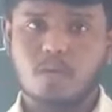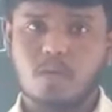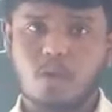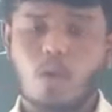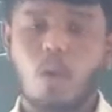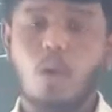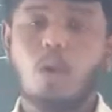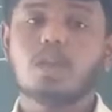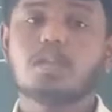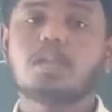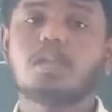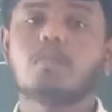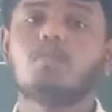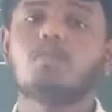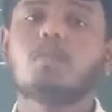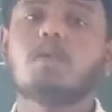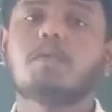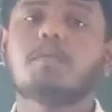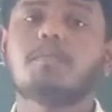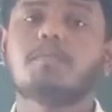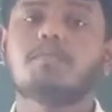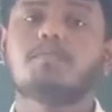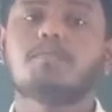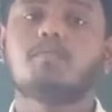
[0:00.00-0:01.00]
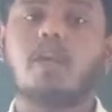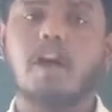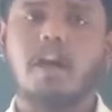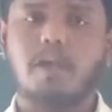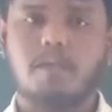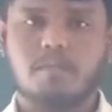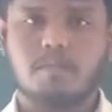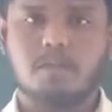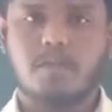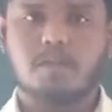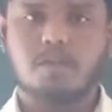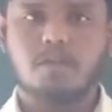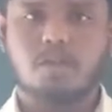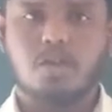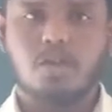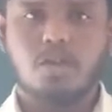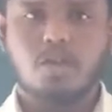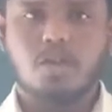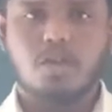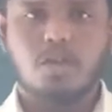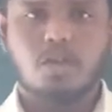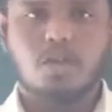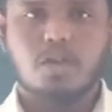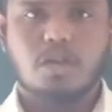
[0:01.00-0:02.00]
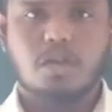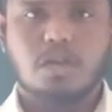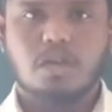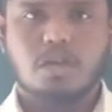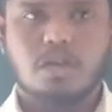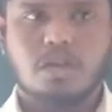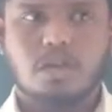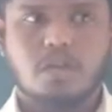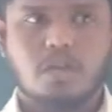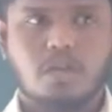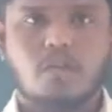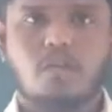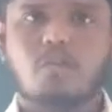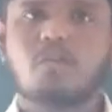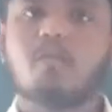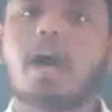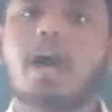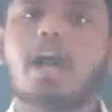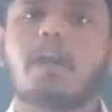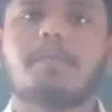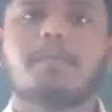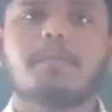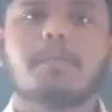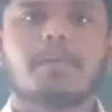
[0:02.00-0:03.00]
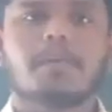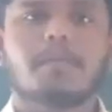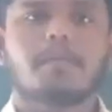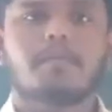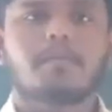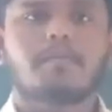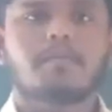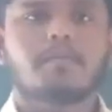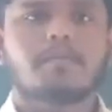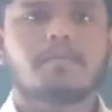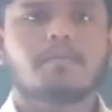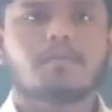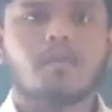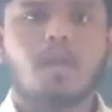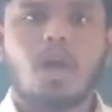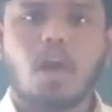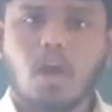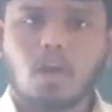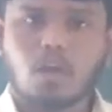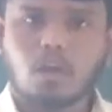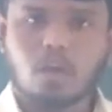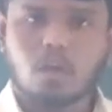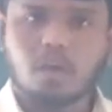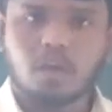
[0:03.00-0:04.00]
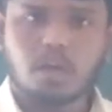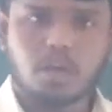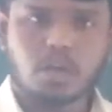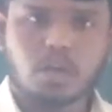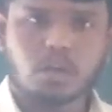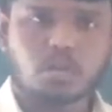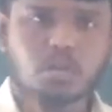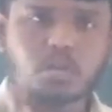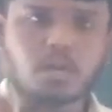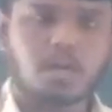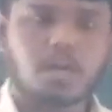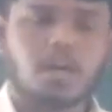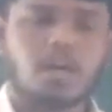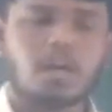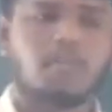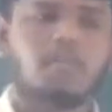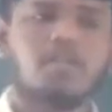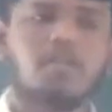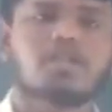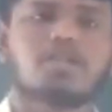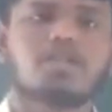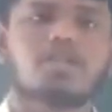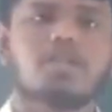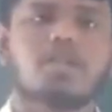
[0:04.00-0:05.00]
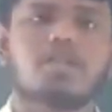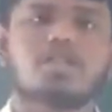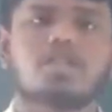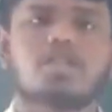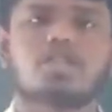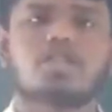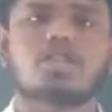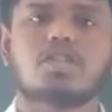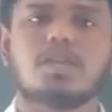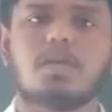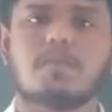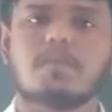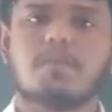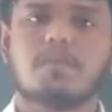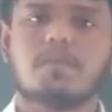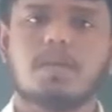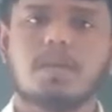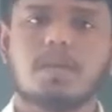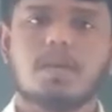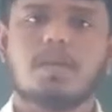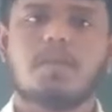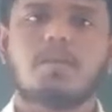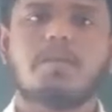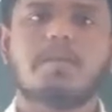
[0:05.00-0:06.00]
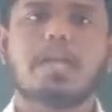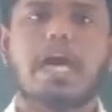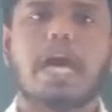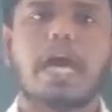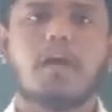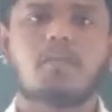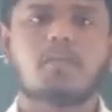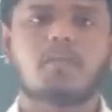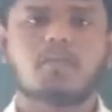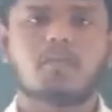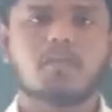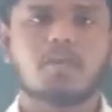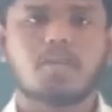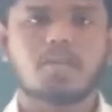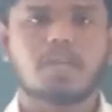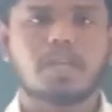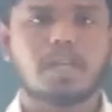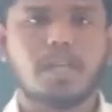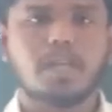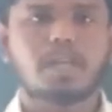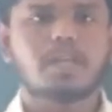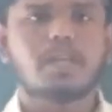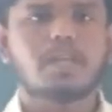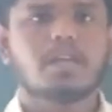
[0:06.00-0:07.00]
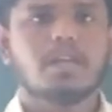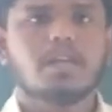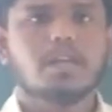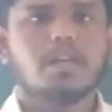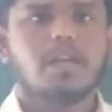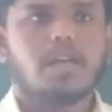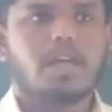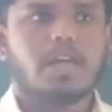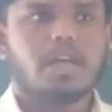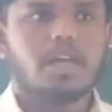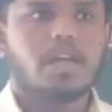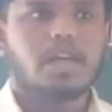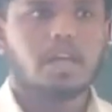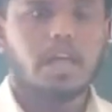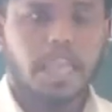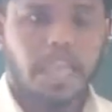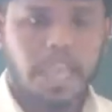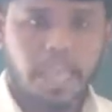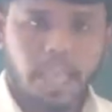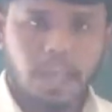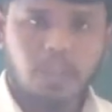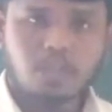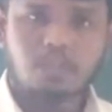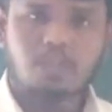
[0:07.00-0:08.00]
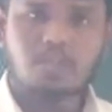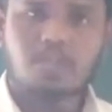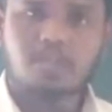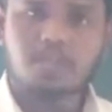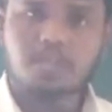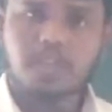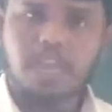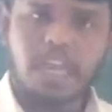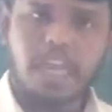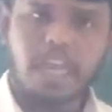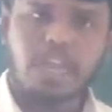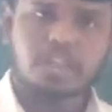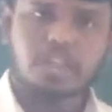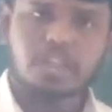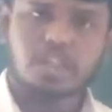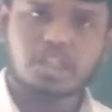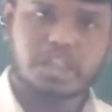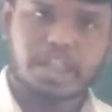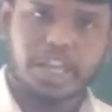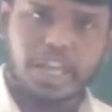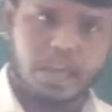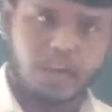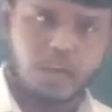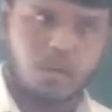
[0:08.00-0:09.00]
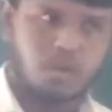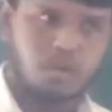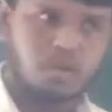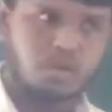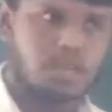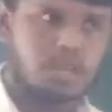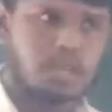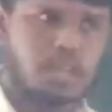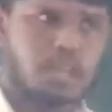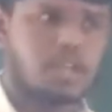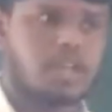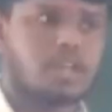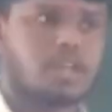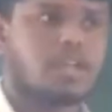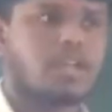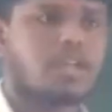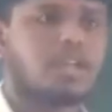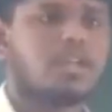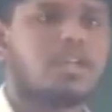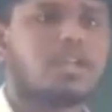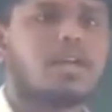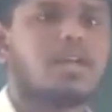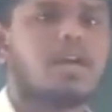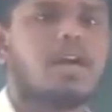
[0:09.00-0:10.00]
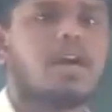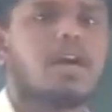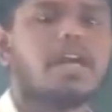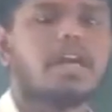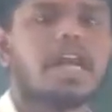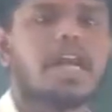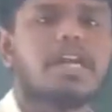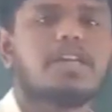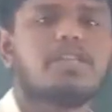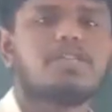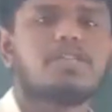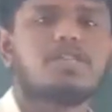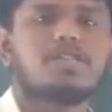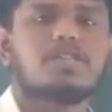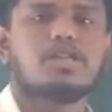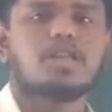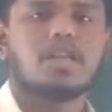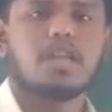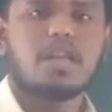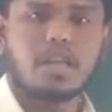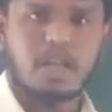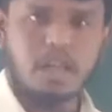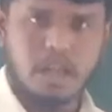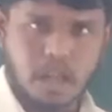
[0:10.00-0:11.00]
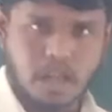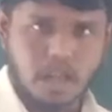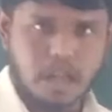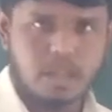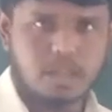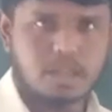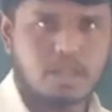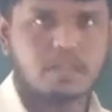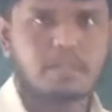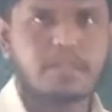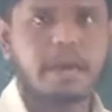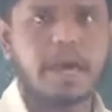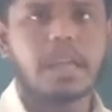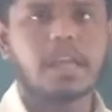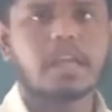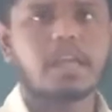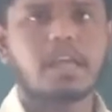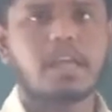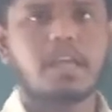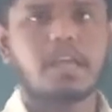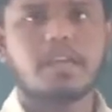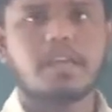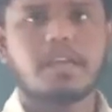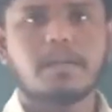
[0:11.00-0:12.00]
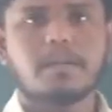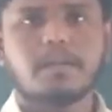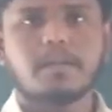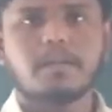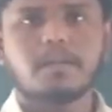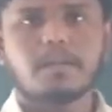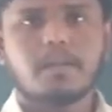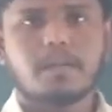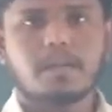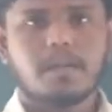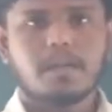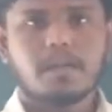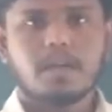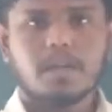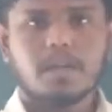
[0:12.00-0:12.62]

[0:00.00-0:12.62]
All the farmers farming according to the conventional system. But after that, as much as technology arrives in the market,